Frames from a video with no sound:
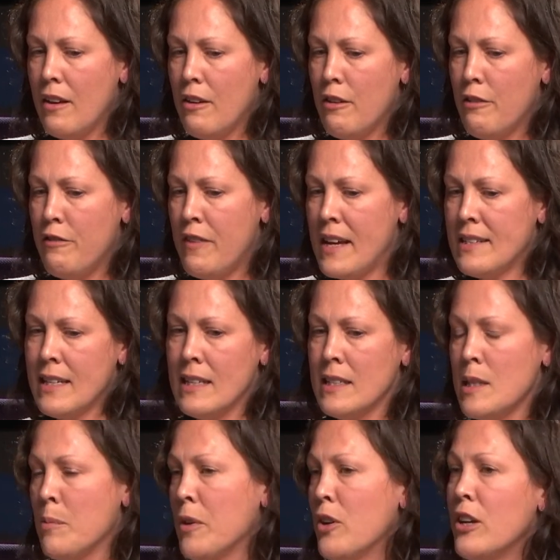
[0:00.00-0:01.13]
facing
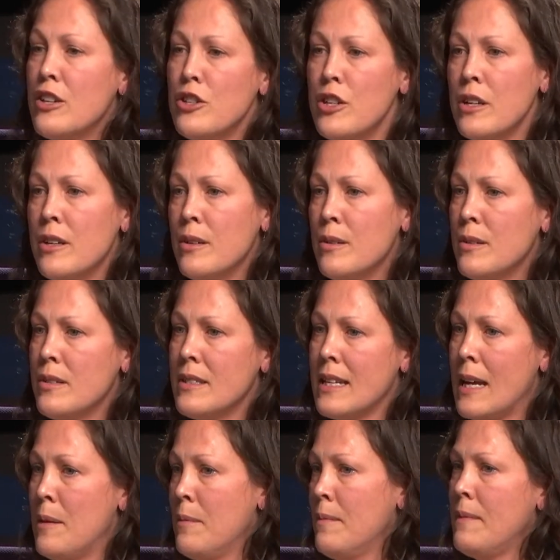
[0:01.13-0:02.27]
similar issues
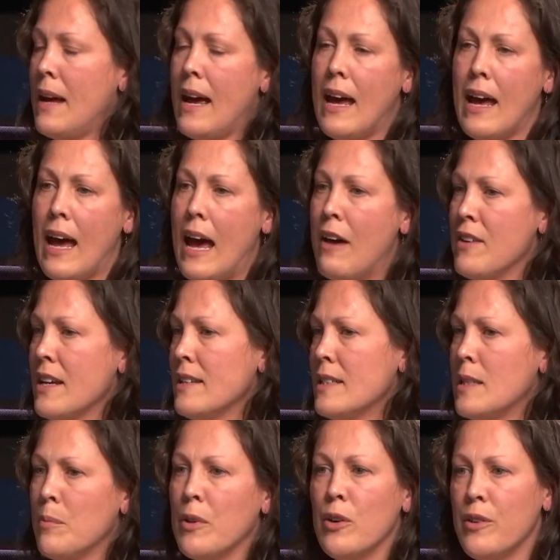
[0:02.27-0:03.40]
and having
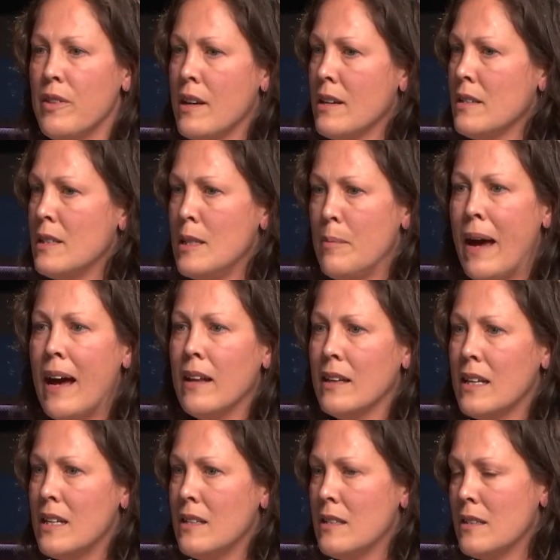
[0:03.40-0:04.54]
similar things to
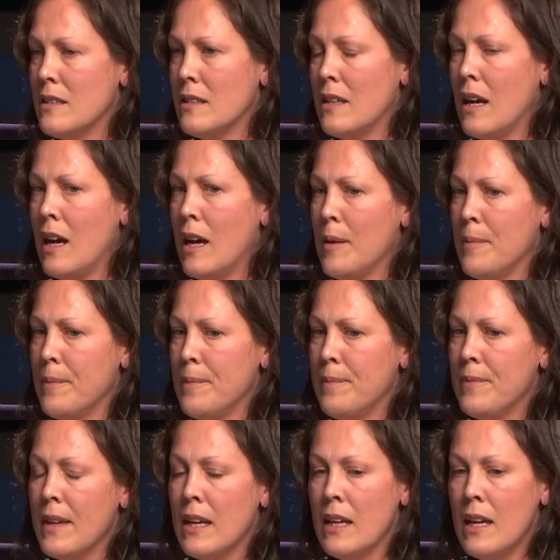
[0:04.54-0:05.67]
balance,
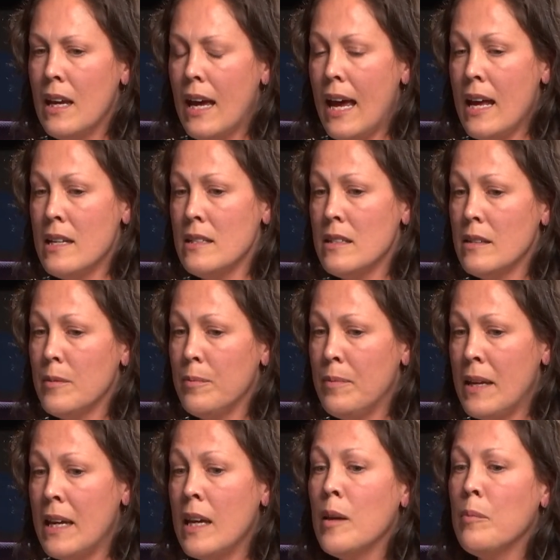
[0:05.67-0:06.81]
and
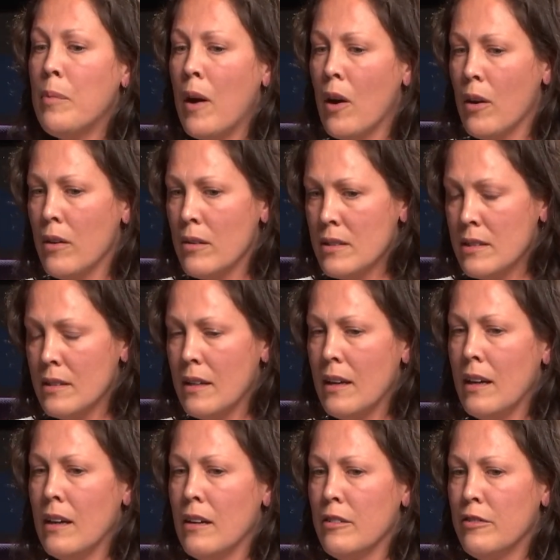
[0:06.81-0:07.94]
being part
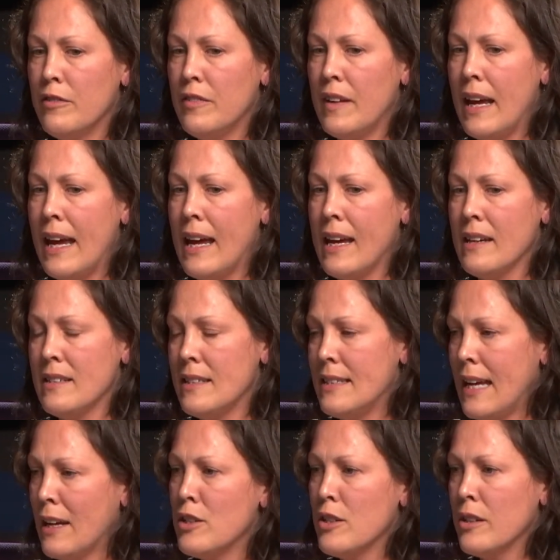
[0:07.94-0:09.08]
of a
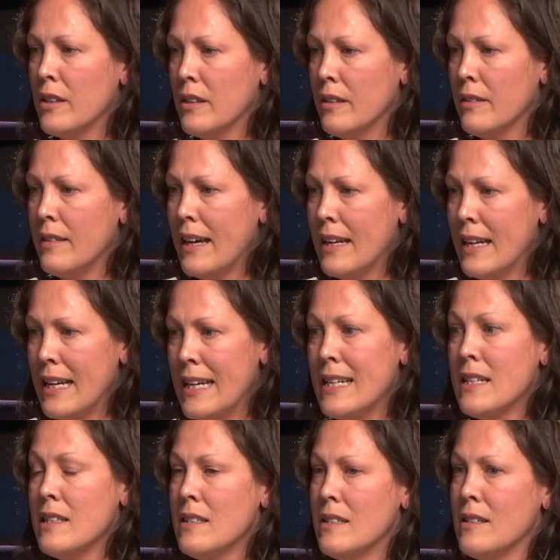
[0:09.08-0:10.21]
sector that
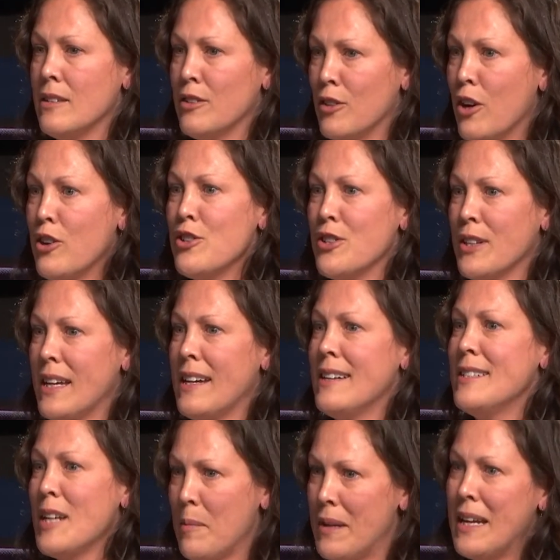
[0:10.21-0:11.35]
is largely
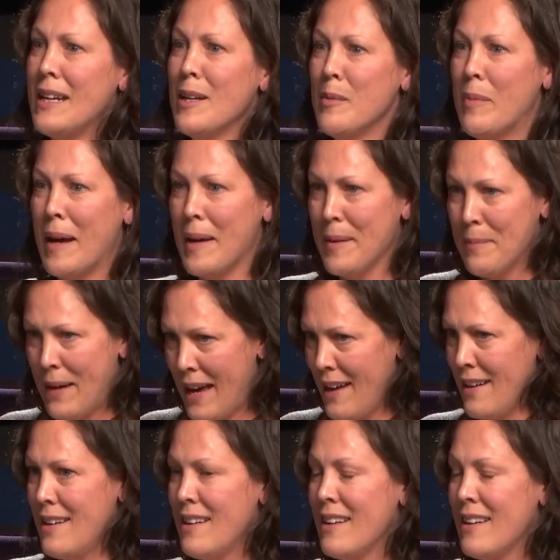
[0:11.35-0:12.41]
dominated by men,